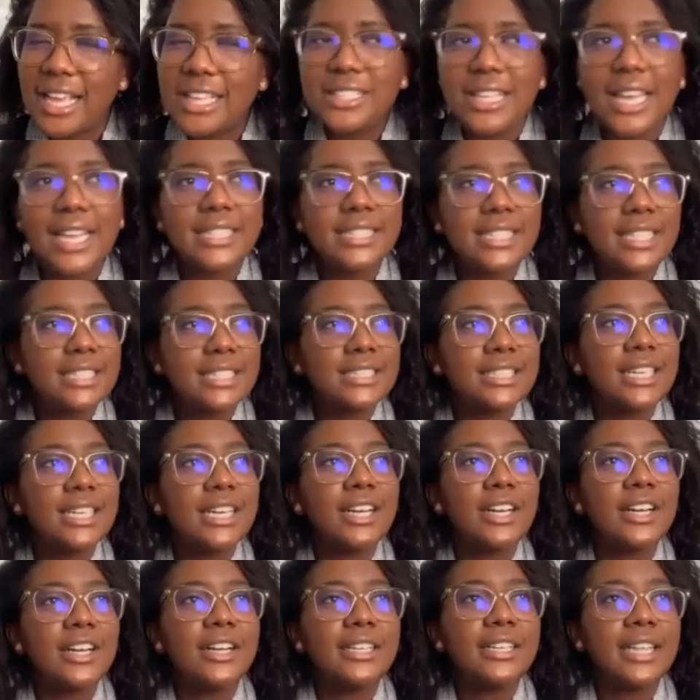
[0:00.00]
I said to
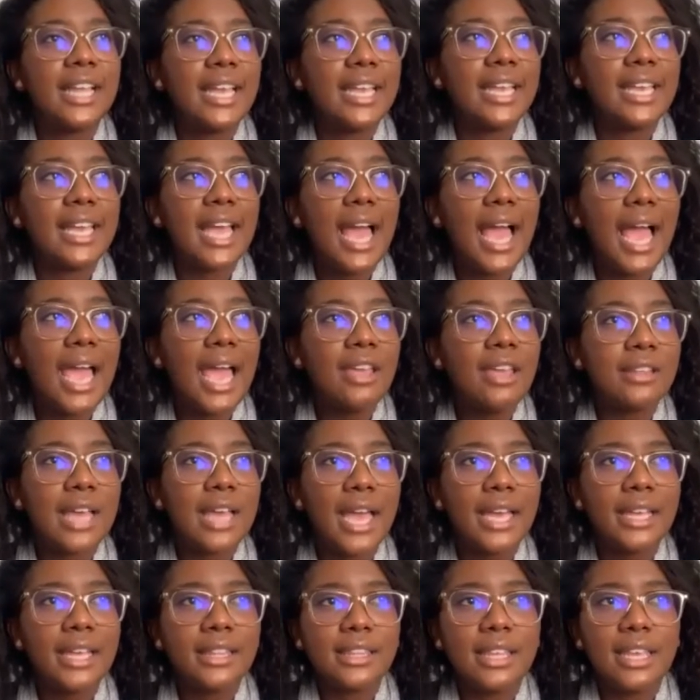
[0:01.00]
her, like,
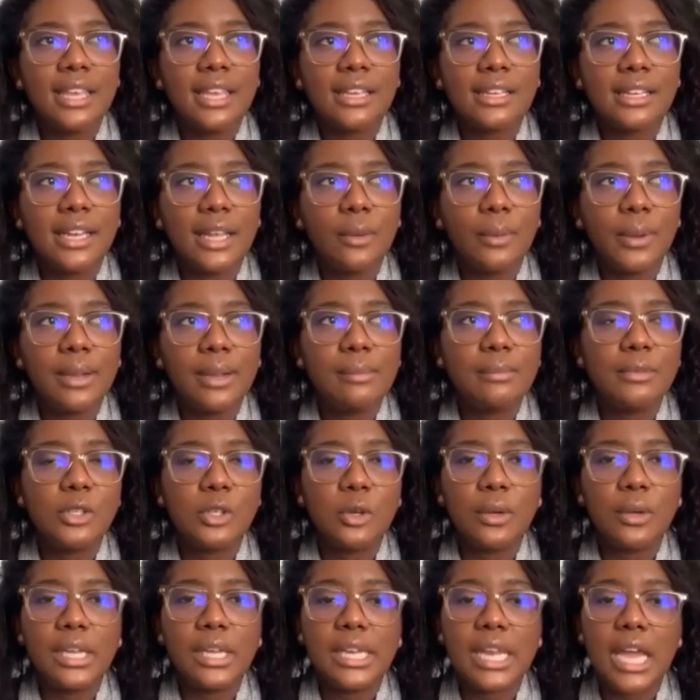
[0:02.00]
I think like what I'm
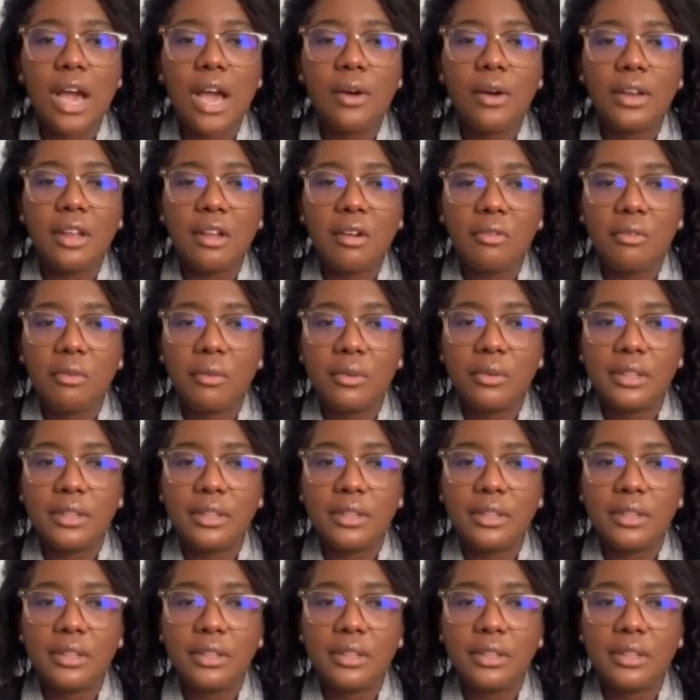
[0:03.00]
doing now and